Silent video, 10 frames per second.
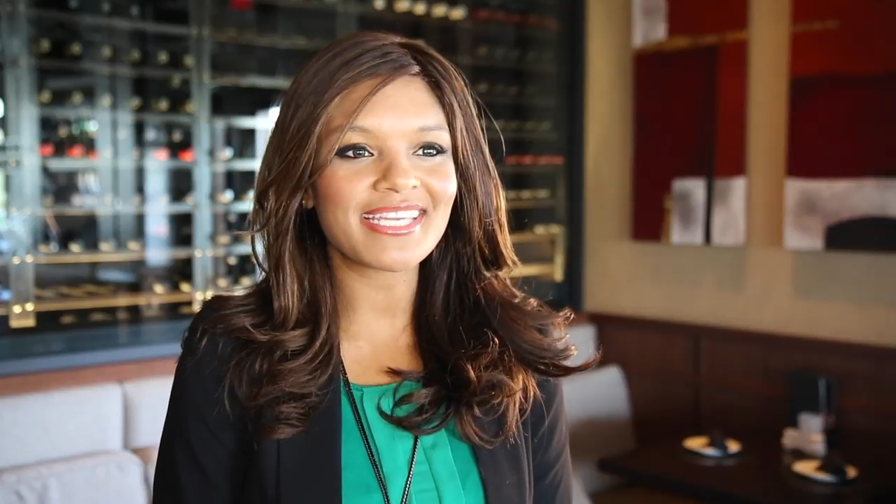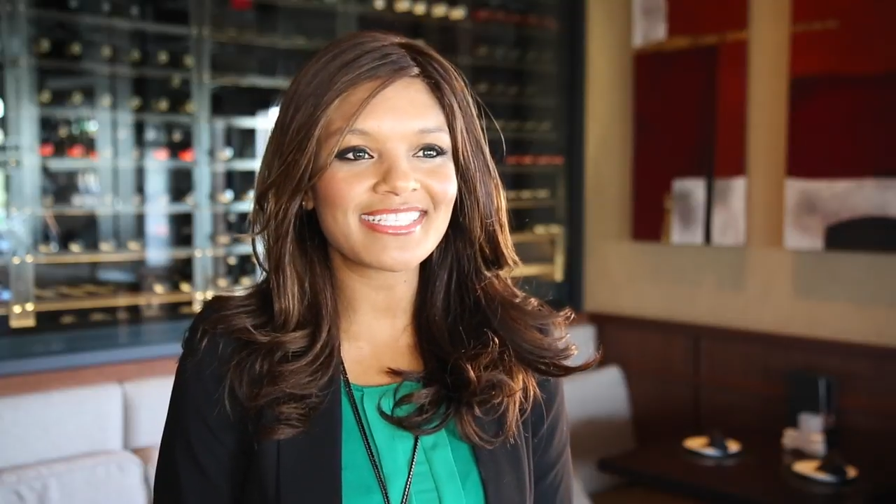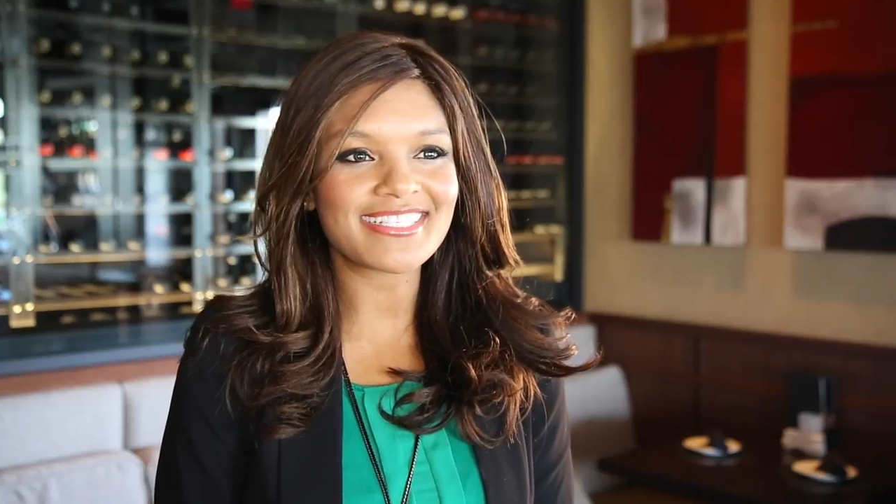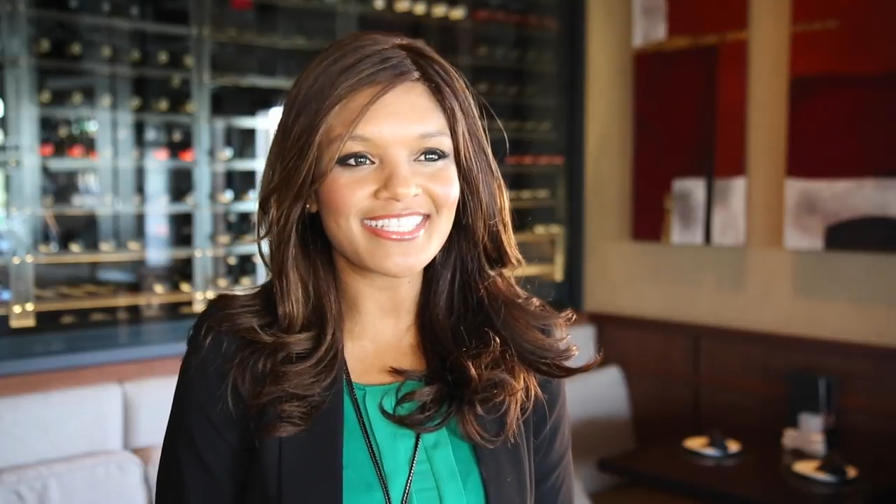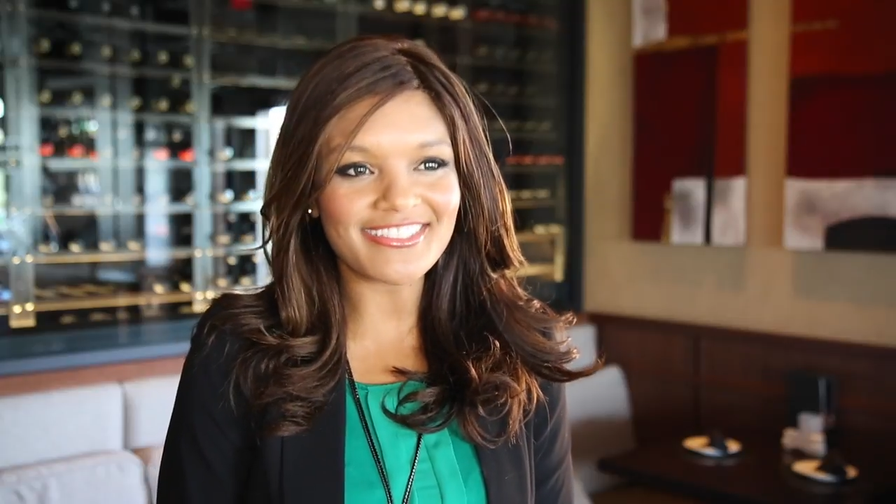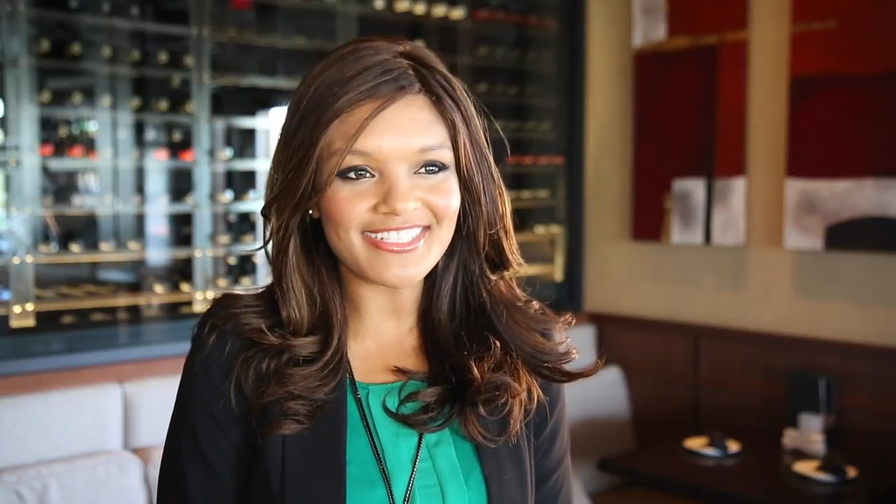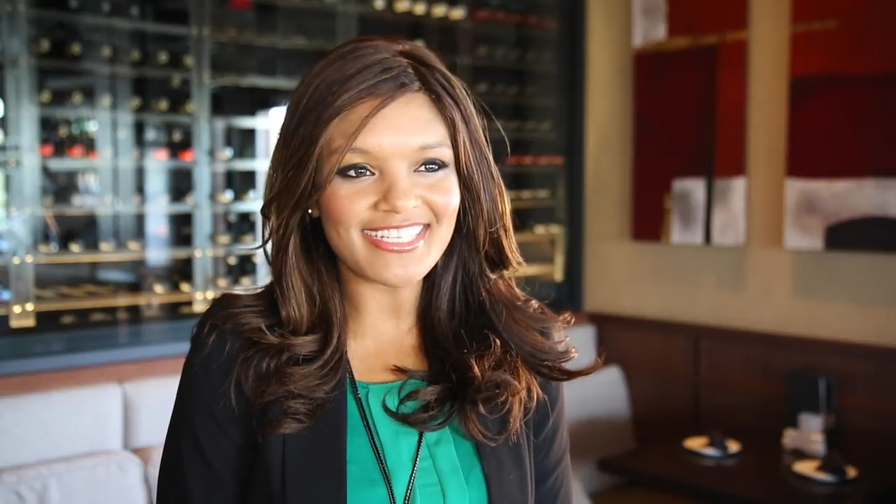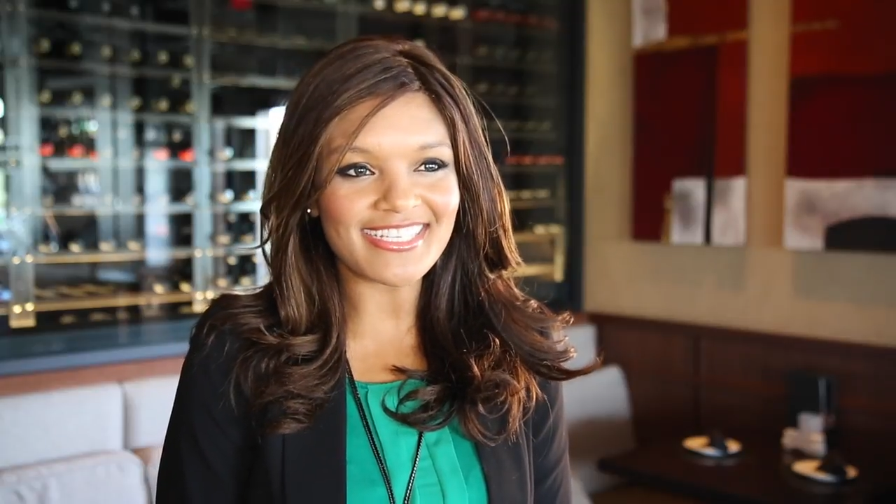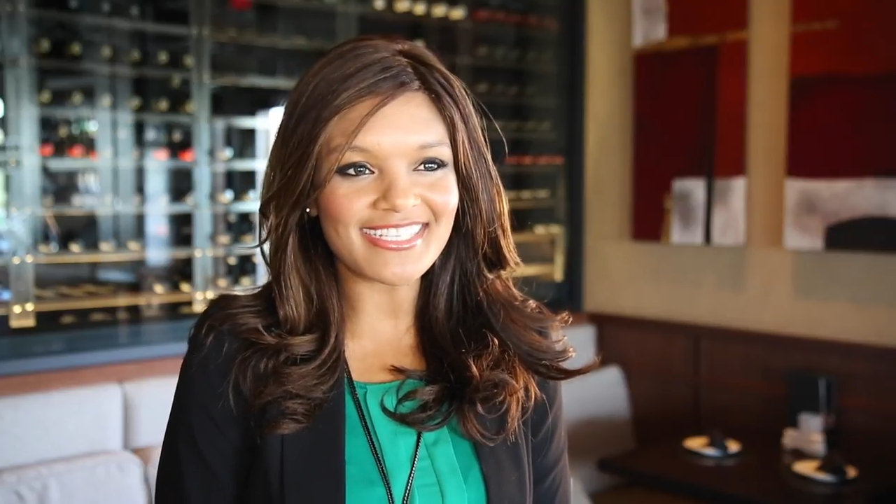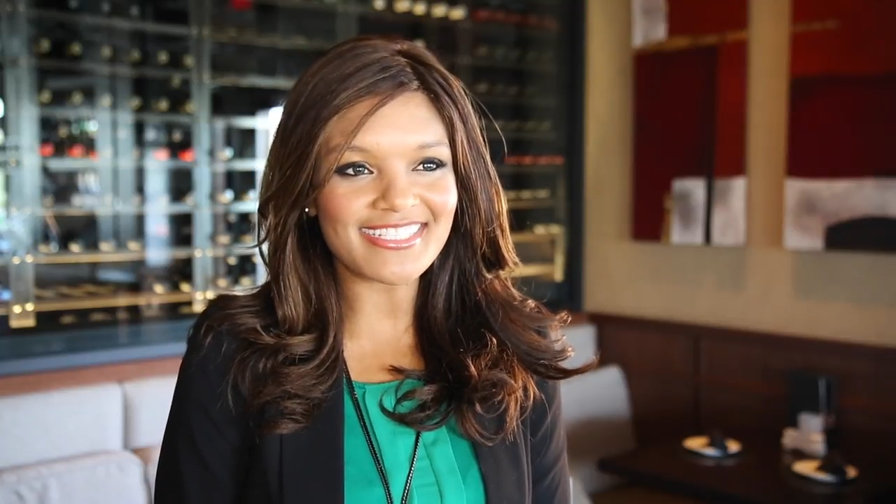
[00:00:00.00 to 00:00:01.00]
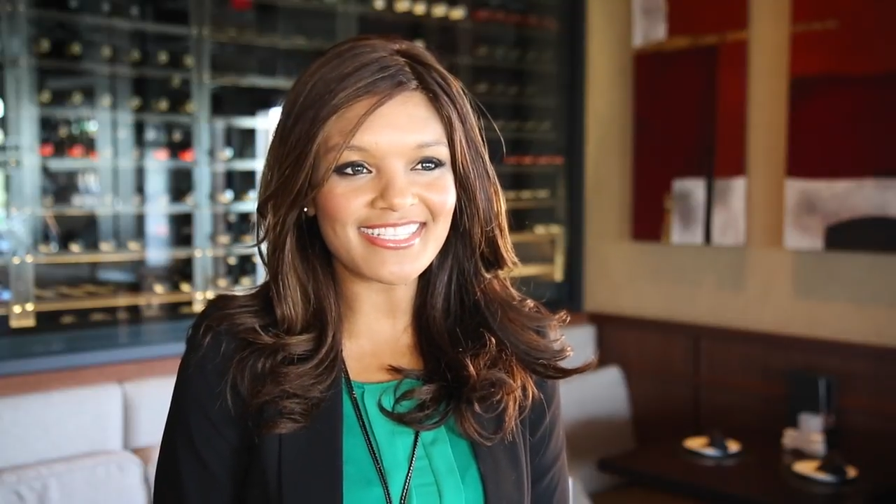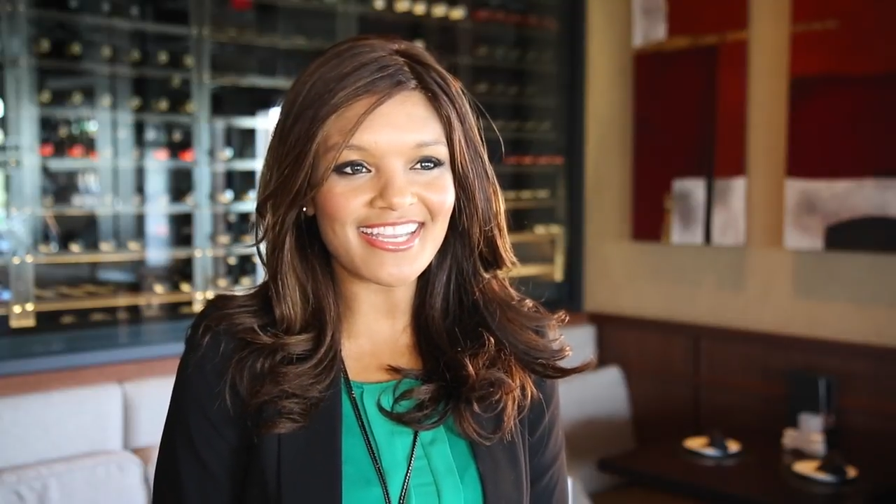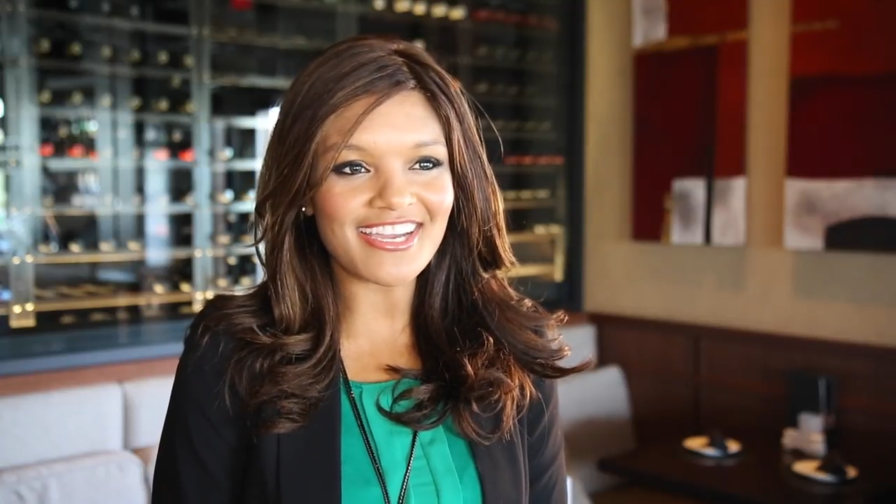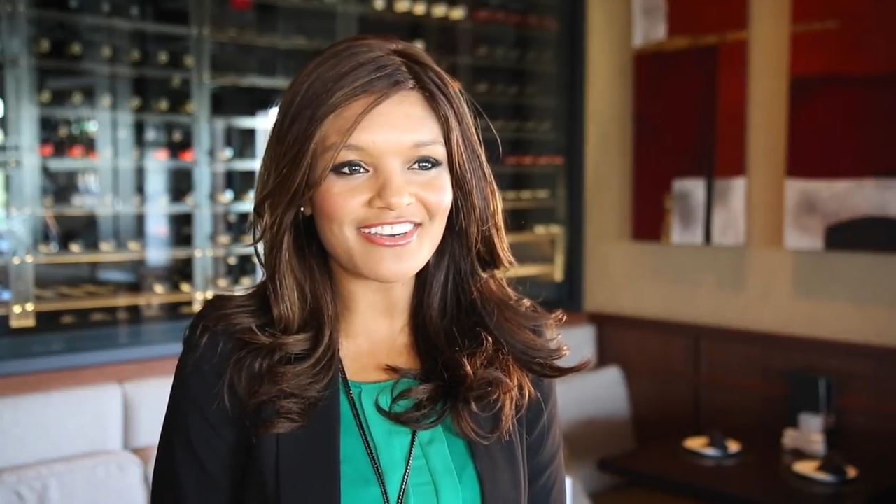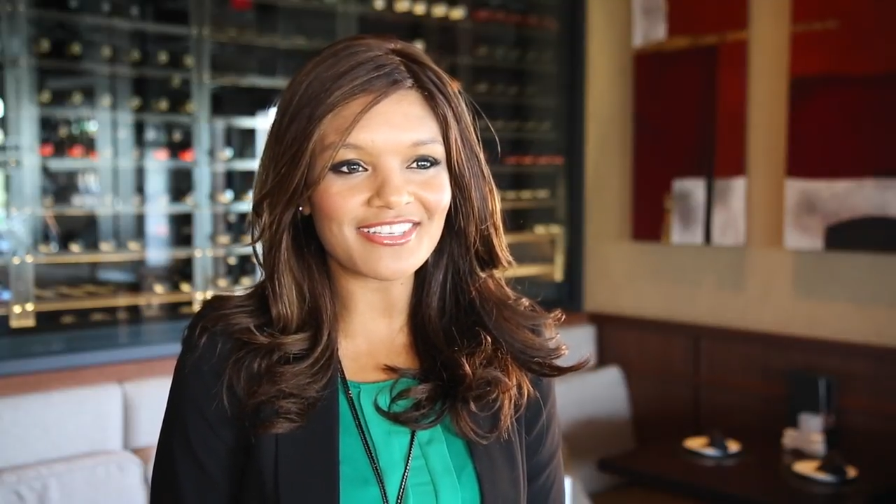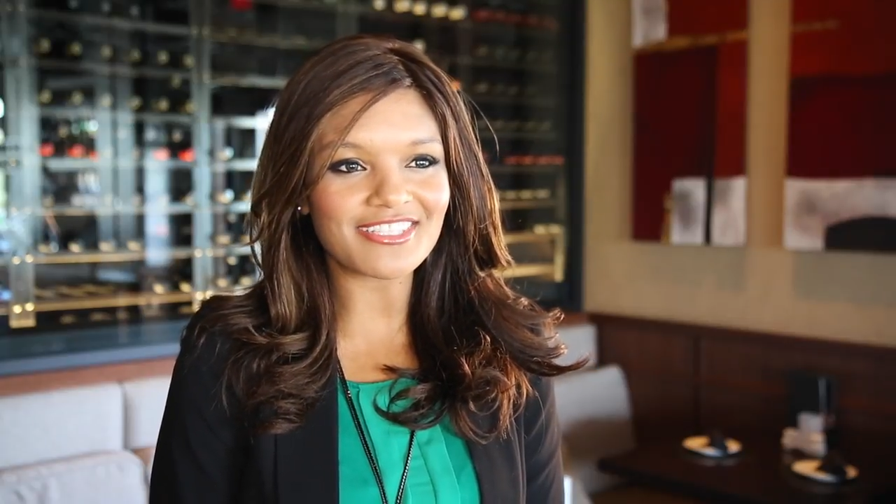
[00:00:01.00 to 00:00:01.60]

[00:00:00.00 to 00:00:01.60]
make excuses, you know,